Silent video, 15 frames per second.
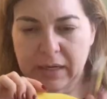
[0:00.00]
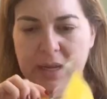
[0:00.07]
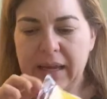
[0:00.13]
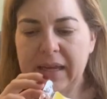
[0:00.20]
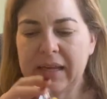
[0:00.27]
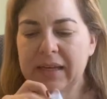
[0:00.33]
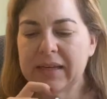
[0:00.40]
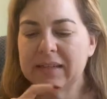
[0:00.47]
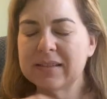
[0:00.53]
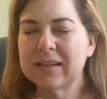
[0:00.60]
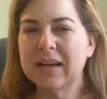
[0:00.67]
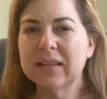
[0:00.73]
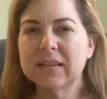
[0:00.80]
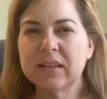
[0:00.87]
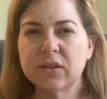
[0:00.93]
and
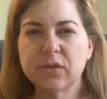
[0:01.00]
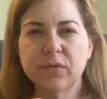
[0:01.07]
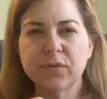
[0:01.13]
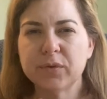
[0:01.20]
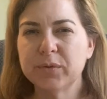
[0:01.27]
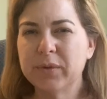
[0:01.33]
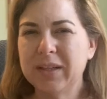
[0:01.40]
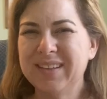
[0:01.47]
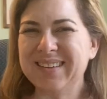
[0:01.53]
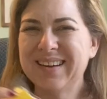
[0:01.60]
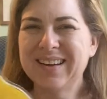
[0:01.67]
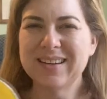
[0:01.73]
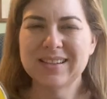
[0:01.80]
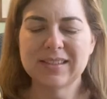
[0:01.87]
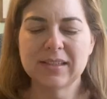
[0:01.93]
a little fruity,
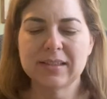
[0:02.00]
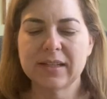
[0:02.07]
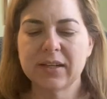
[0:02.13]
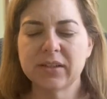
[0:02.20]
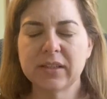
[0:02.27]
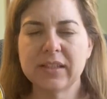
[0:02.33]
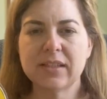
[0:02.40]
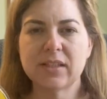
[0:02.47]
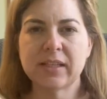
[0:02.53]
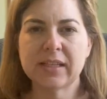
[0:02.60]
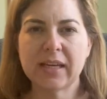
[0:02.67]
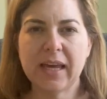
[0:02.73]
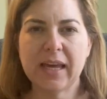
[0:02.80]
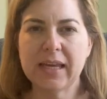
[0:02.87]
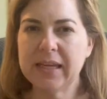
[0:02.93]
not necessarily
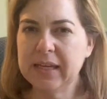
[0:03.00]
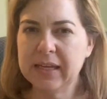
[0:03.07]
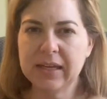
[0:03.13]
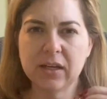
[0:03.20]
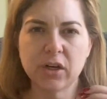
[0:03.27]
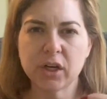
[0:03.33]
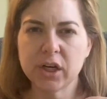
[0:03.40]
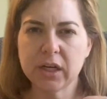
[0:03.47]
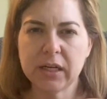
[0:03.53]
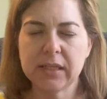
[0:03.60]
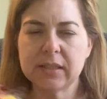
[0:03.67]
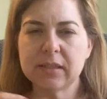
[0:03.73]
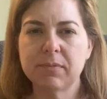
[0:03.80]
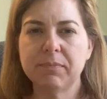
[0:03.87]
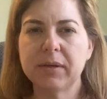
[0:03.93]
tangy
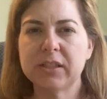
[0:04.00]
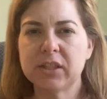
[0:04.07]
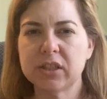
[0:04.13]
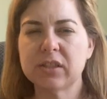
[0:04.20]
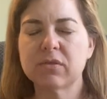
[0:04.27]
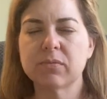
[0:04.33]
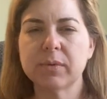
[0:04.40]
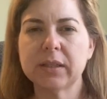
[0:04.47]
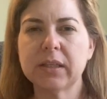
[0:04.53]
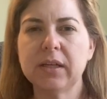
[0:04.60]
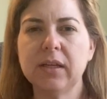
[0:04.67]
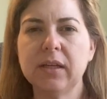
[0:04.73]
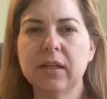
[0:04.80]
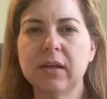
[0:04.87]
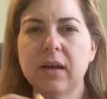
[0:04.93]
currant, but just
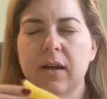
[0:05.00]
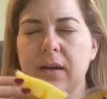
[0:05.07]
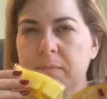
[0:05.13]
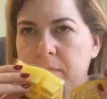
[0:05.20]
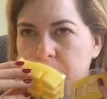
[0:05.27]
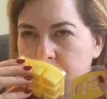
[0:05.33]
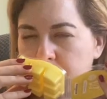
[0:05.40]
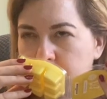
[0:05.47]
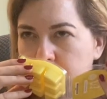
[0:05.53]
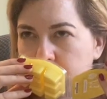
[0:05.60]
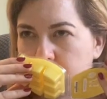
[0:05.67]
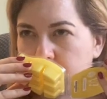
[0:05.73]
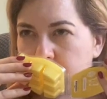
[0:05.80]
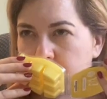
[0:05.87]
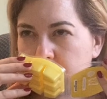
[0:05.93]
really a
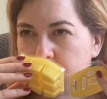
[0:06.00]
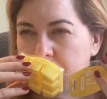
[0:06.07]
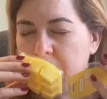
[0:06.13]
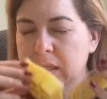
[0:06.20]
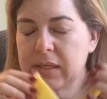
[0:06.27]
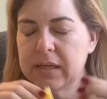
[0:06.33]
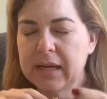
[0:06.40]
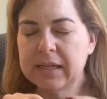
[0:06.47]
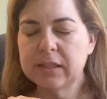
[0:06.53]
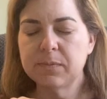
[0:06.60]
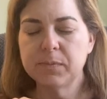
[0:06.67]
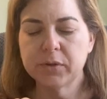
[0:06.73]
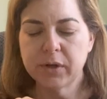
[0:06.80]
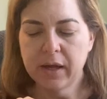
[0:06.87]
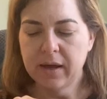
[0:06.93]
nice
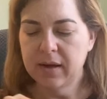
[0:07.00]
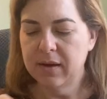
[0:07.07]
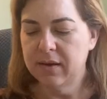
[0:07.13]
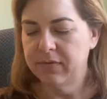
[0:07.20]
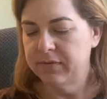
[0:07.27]
bouquet of